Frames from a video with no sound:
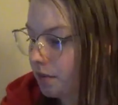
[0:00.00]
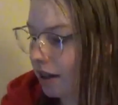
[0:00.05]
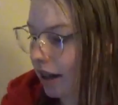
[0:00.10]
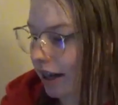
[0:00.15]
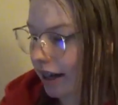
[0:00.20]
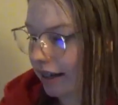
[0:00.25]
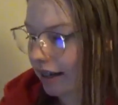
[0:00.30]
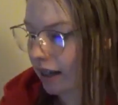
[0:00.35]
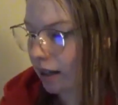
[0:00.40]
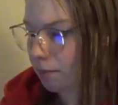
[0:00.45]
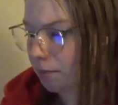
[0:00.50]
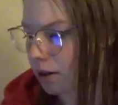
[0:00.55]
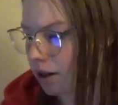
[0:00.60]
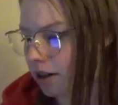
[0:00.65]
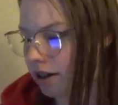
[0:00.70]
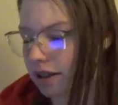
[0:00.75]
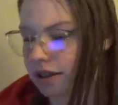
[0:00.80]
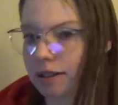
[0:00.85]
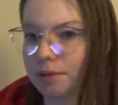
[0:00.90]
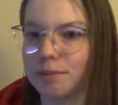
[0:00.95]
I am
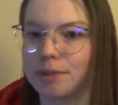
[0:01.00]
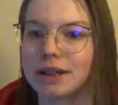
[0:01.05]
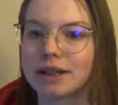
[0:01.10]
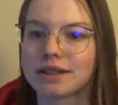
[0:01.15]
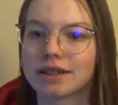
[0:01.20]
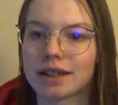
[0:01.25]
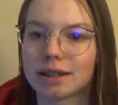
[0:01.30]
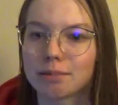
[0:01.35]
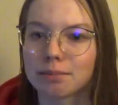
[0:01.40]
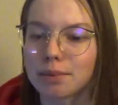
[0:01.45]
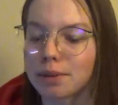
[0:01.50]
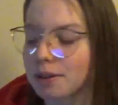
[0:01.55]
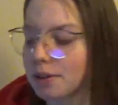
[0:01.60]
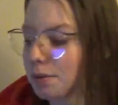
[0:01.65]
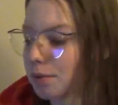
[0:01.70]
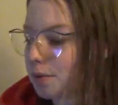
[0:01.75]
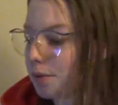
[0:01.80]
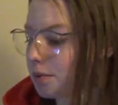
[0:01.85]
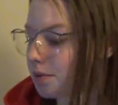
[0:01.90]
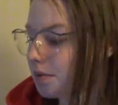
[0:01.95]
on the build-up,
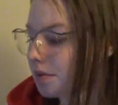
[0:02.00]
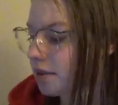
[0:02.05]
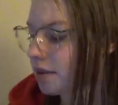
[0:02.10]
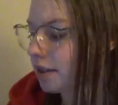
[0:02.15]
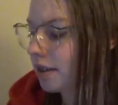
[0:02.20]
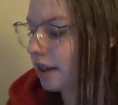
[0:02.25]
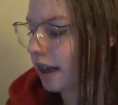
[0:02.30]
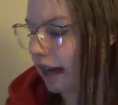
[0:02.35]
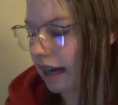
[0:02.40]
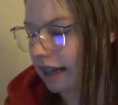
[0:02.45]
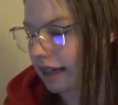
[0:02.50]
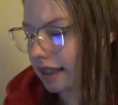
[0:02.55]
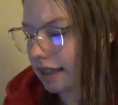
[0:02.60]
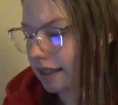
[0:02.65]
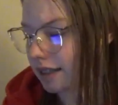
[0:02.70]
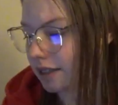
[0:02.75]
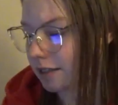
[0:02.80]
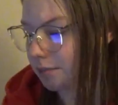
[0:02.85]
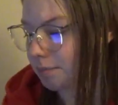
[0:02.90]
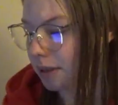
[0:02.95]

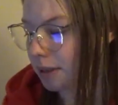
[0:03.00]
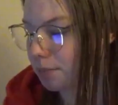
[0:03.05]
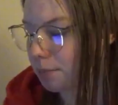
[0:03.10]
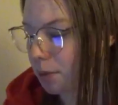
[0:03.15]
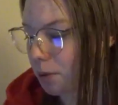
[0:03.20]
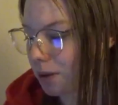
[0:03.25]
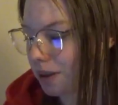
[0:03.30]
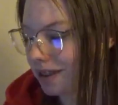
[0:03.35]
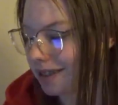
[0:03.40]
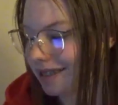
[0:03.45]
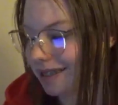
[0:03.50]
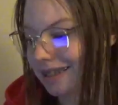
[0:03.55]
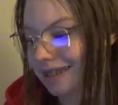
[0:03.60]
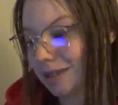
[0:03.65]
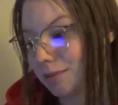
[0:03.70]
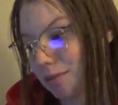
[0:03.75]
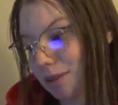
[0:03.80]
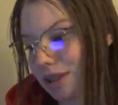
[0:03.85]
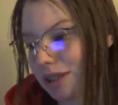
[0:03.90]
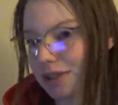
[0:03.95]
and midpoint is
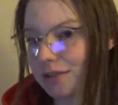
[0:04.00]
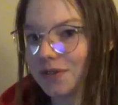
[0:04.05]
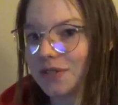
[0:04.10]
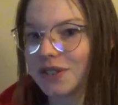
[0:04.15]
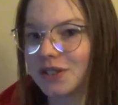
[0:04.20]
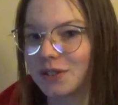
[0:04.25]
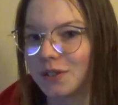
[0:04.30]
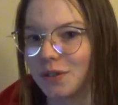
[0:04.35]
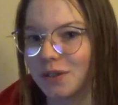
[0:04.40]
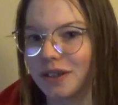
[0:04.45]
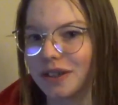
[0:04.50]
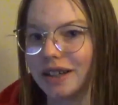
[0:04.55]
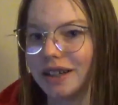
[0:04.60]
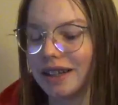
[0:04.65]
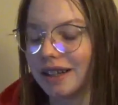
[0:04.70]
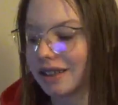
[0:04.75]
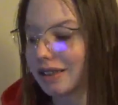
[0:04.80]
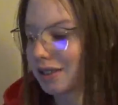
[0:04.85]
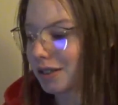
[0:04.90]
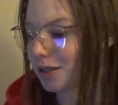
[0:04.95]
the middle of the
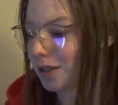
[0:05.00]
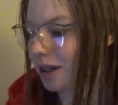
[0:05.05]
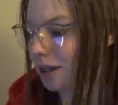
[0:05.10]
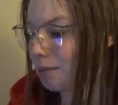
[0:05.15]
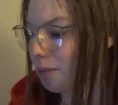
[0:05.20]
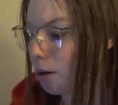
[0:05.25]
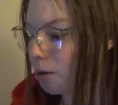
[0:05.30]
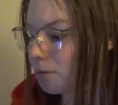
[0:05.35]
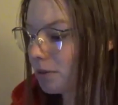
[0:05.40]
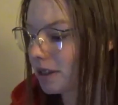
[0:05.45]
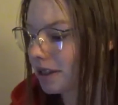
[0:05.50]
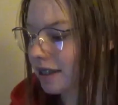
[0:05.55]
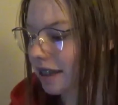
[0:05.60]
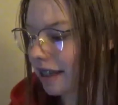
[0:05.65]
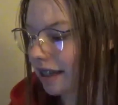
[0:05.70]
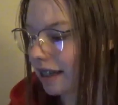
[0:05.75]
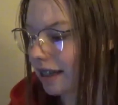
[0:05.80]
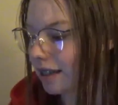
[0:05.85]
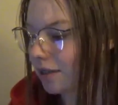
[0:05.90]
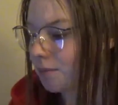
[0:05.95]
story, so I'm almost
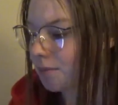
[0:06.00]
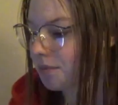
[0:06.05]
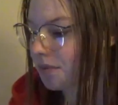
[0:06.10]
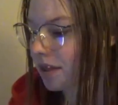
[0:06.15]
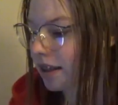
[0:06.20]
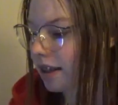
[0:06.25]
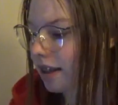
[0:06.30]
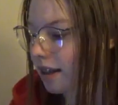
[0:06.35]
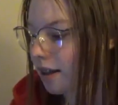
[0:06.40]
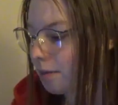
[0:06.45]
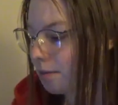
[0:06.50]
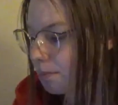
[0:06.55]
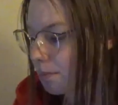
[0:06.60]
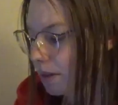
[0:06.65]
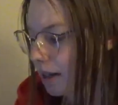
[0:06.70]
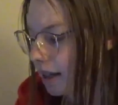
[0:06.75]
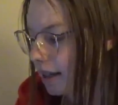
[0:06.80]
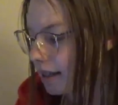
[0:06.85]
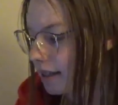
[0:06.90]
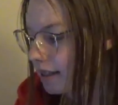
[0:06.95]
there.
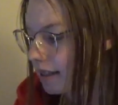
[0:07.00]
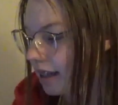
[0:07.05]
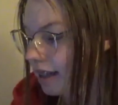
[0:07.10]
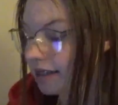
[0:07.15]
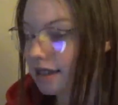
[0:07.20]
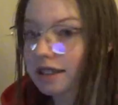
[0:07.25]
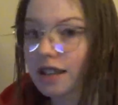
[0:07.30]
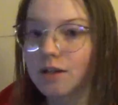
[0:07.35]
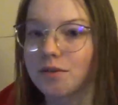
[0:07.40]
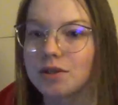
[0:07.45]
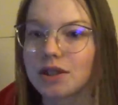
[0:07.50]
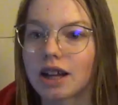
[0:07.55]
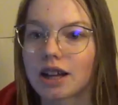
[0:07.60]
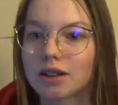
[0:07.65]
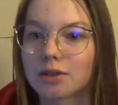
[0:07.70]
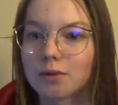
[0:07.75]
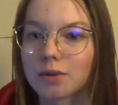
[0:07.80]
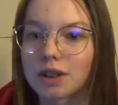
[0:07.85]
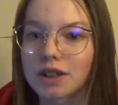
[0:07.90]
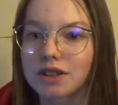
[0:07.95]
But I still have a lot
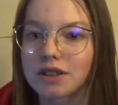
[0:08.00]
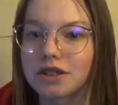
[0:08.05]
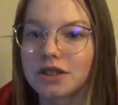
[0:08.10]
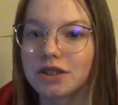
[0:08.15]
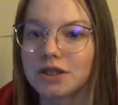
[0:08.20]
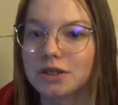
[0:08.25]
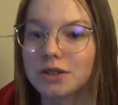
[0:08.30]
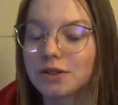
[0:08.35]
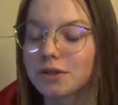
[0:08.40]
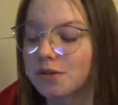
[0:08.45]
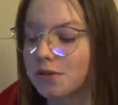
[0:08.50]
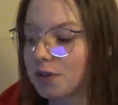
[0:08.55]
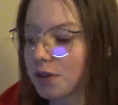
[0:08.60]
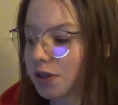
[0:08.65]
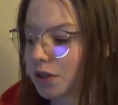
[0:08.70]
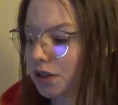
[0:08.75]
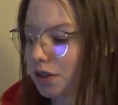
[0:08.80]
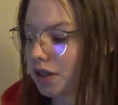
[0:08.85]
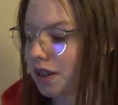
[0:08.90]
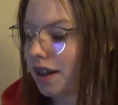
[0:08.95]
of work to do
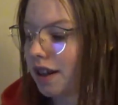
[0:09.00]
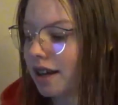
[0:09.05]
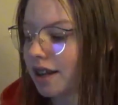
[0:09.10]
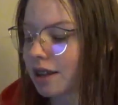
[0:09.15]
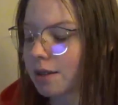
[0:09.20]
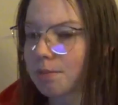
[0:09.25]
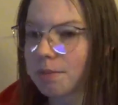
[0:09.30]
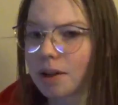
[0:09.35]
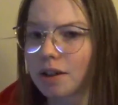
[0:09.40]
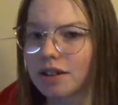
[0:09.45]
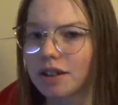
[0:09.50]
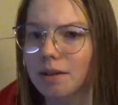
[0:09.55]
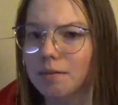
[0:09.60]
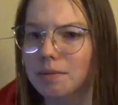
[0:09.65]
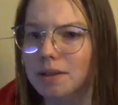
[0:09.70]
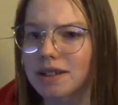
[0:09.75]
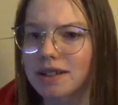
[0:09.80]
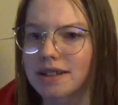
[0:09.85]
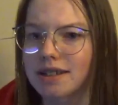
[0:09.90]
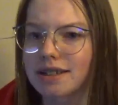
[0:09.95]
for build-up
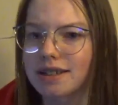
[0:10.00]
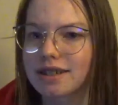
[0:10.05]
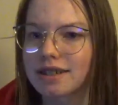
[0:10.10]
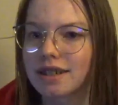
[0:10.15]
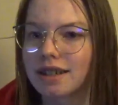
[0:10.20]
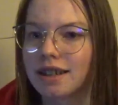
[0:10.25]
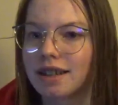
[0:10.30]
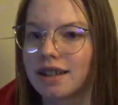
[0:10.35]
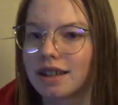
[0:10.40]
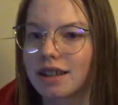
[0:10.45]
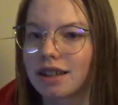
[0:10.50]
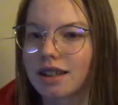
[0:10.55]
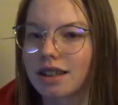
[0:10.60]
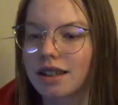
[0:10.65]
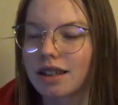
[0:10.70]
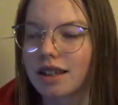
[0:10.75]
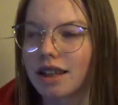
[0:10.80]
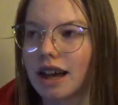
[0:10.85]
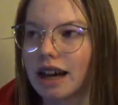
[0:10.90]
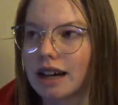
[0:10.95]
because
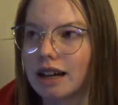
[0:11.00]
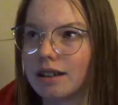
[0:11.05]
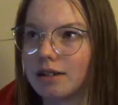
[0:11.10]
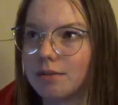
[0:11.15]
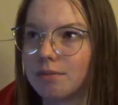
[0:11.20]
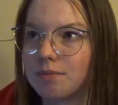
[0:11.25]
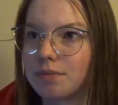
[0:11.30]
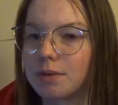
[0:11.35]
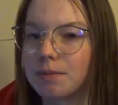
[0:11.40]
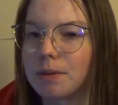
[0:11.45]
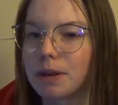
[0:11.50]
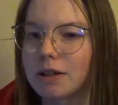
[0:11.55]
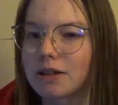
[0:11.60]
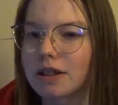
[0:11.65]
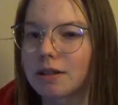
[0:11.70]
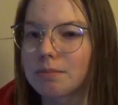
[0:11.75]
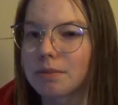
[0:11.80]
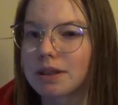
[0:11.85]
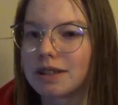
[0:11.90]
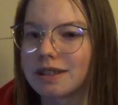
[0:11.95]
the
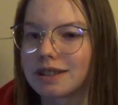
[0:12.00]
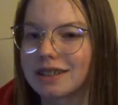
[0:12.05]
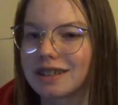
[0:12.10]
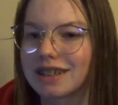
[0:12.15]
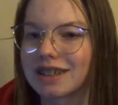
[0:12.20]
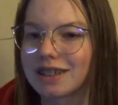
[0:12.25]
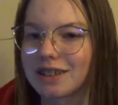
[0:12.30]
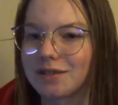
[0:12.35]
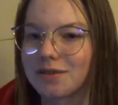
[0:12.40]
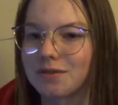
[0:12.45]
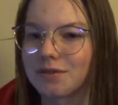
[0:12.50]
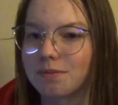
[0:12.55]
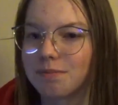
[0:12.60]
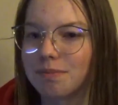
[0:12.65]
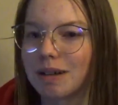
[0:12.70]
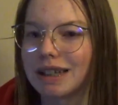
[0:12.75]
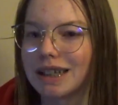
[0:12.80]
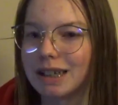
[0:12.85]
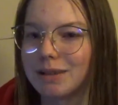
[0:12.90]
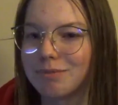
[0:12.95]
build-up consists of
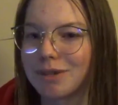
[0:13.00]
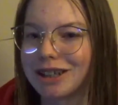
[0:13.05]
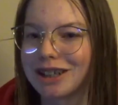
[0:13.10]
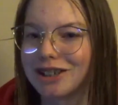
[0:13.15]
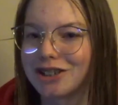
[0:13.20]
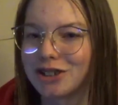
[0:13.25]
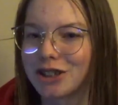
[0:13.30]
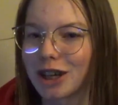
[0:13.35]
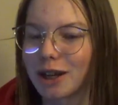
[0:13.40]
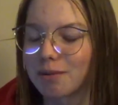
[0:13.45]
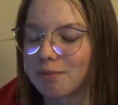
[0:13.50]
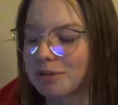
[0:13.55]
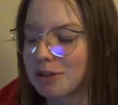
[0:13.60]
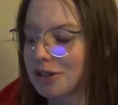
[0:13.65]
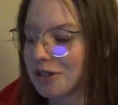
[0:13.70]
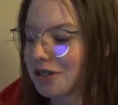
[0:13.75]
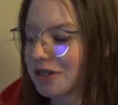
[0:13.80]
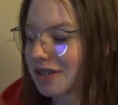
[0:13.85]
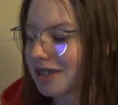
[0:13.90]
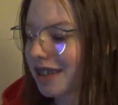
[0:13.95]
many
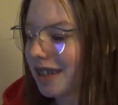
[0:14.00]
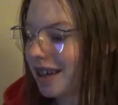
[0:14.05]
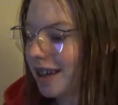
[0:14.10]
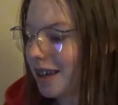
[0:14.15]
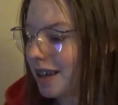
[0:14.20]
chapters.